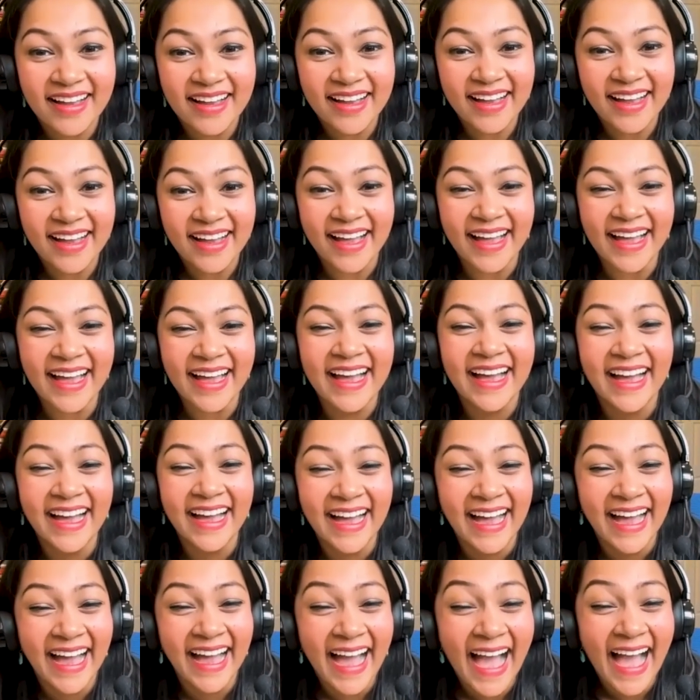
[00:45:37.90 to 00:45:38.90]

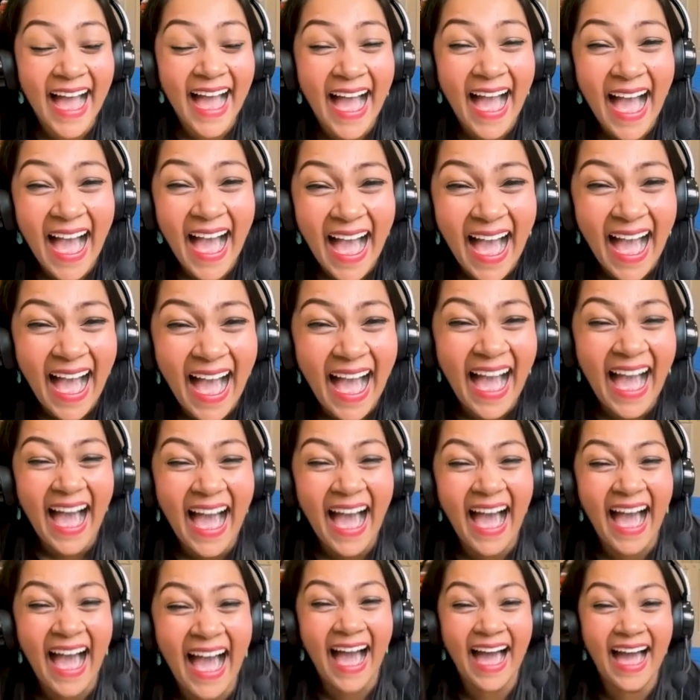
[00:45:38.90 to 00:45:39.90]

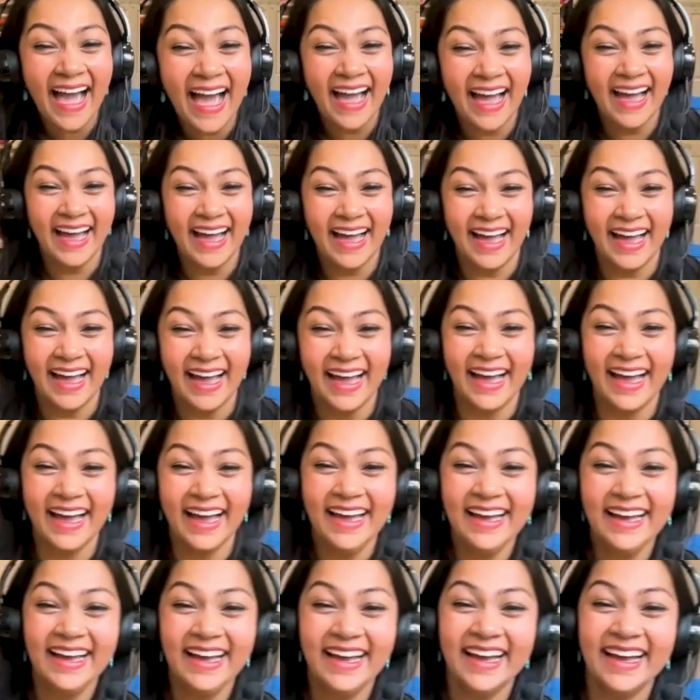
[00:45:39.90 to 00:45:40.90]

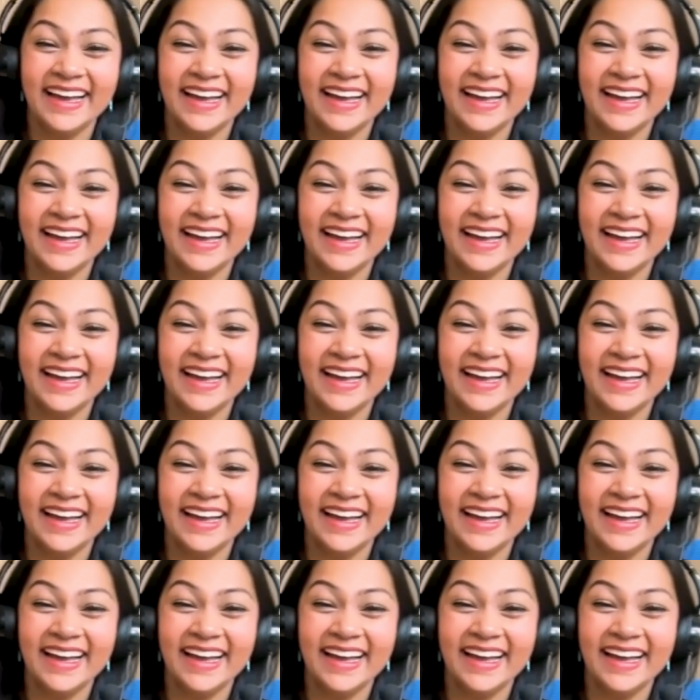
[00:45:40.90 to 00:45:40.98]
The person shown says nothing.